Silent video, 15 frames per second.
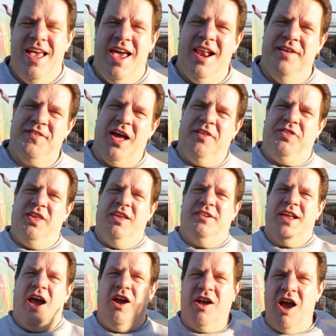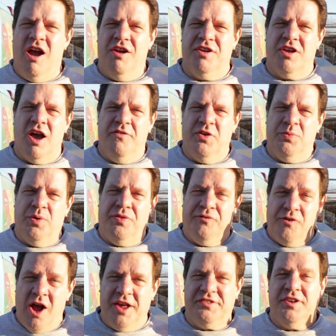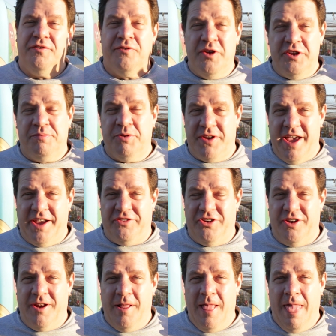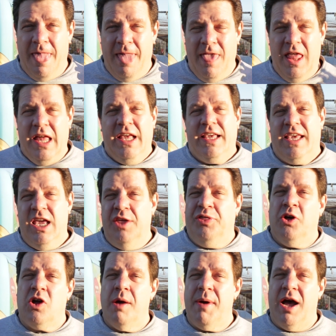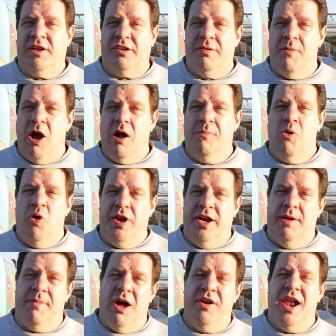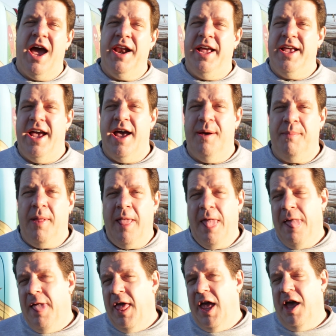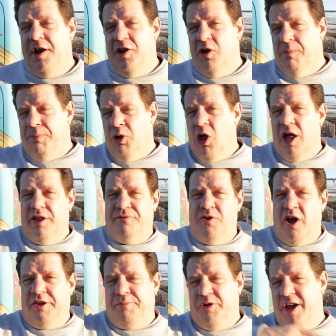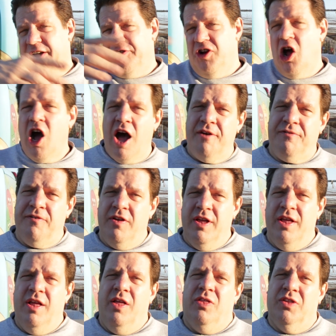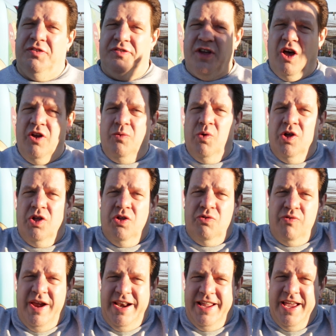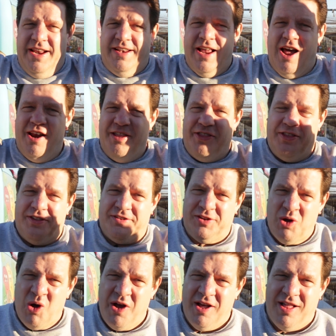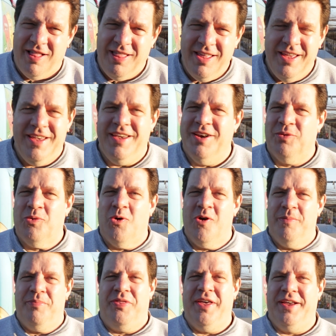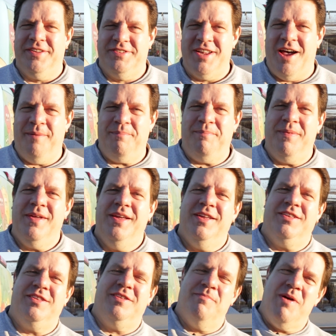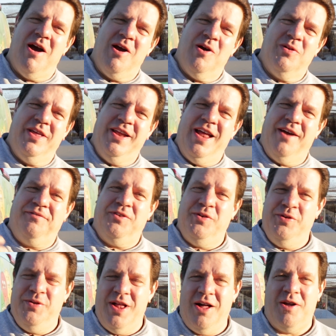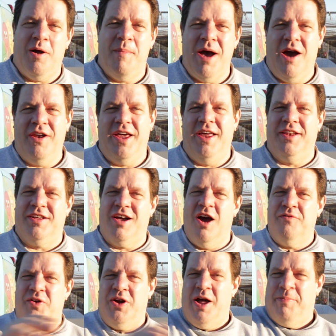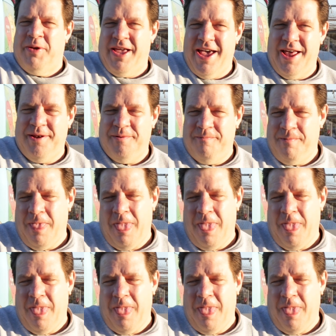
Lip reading: And I've got the entire garden covered with frost and freeze protection. Keith will come out tomorrow morning about 9 a.m. and he'll pull all the frost protection off. The sun will radiate down into the soil. It'll warm things up. Tomorrow late afternoon I'll come out and cover it up again.